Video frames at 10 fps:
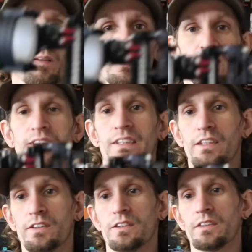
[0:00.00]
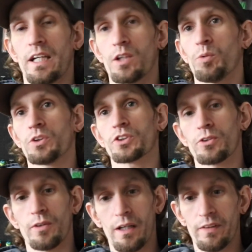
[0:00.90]
It's easy, just taking the 1
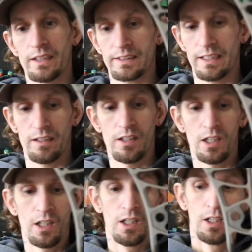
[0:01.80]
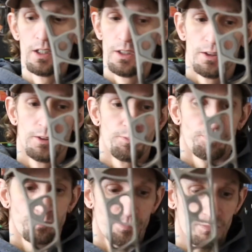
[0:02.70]
screw out, and that's that.
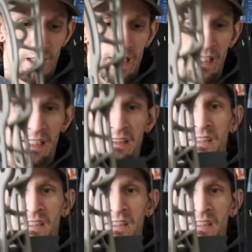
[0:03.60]
And